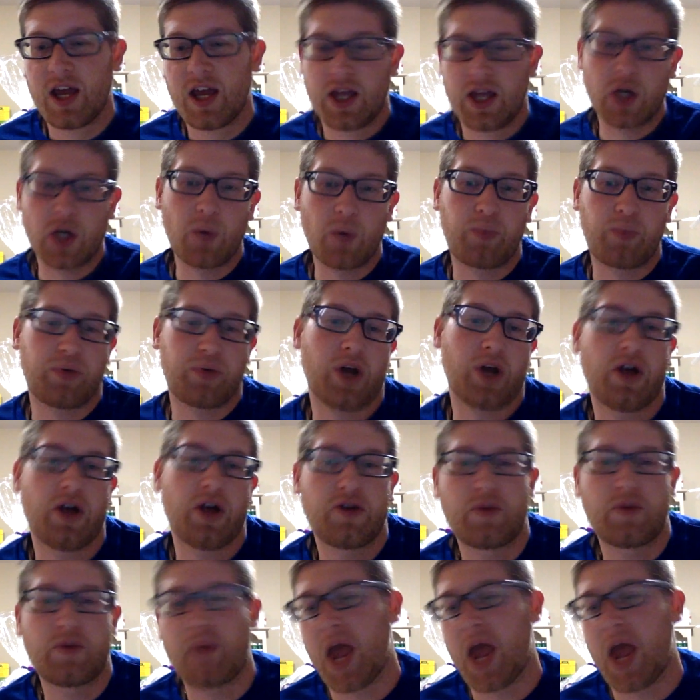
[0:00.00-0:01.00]
Your
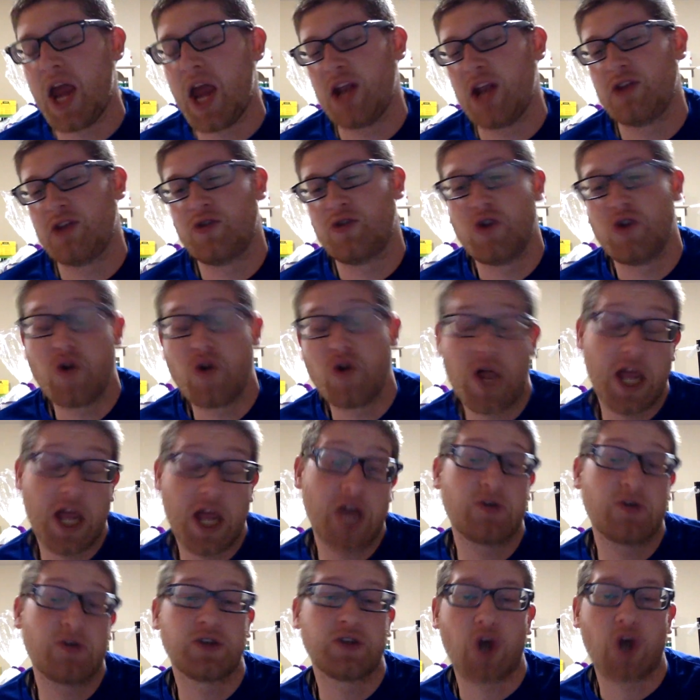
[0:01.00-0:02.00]
brother Peyton knew that
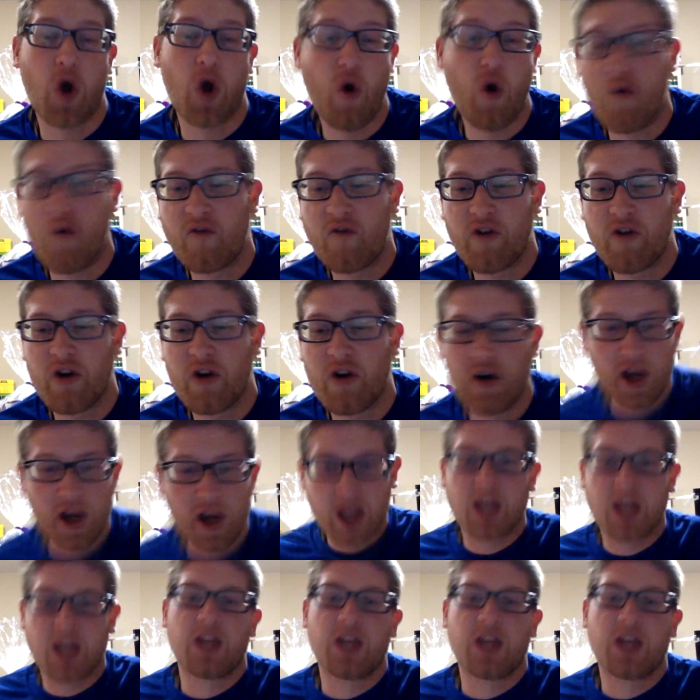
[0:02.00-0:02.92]
it was over.